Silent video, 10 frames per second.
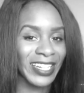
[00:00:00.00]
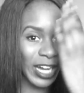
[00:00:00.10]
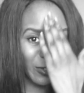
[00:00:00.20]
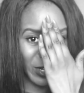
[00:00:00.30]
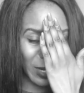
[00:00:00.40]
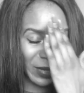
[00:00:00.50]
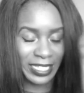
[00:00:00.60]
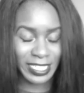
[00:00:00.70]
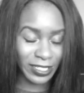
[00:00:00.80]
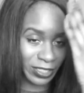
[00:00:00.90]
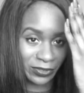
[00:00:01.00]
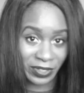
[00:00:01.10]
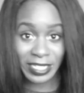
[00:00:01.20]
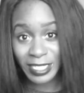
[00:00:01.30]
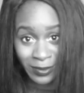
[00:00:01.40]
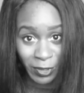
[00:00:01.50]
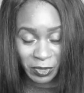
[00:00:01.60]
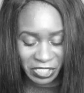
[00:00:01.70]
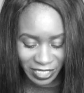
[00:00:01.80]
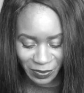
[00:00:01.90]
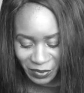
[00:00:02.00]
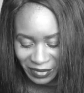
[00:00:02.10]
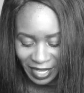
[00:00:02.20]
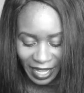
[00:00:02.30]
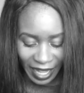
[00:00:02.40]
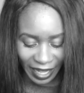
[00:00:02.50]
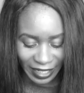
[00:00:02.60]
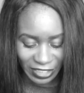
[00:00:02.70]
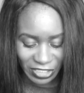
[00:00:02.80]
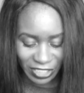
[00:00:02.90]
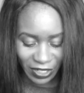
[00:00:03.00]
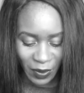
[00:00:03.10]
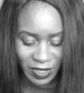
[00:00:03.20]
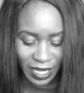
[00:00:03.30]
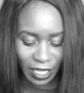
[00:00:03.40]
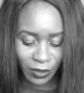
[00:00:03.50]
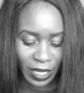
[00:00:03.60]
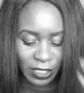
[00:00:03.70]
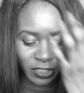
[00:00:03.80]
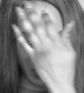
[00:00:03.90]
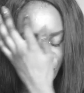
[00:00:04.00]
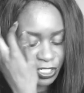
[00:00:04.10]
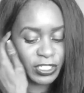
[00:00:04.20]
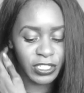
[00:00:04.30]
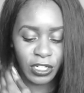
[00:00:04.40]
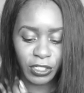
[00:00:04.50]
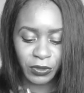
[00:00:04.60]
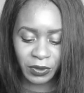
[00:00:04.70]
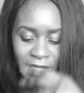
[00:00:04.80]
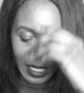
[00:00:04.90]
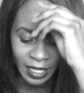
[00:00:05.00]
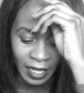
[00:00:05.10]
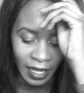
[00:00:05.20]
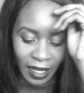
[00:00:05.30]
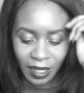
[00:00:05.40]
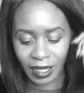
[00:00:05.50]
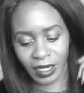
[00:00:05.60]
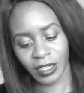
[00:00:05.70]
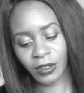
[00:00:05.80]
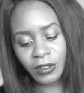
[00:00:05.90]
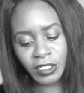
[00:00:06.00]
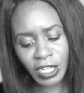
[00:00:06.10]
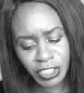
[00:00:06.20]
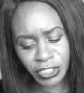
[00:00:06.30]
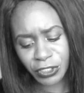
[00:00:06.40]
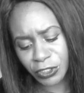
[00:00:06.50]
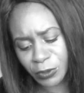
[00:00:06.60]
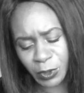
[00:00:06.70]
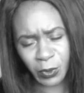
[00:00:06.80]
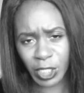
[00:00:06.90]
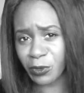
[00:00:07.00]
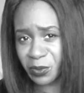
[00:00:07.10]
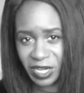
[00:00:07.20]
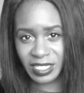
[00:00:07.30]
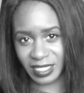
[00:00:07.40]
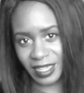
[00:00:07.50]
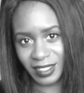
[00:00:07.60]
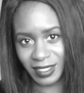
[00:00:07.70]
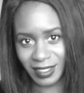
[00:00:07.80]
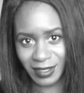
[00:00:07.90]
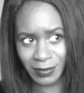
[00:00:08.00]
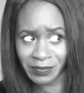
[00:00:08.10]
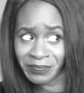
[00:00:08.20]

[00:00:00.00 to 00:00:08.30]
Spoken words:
Covering my slutty face emoji. And then she goes, LOL, just use glue. And I go, not sure glue would work with my sex.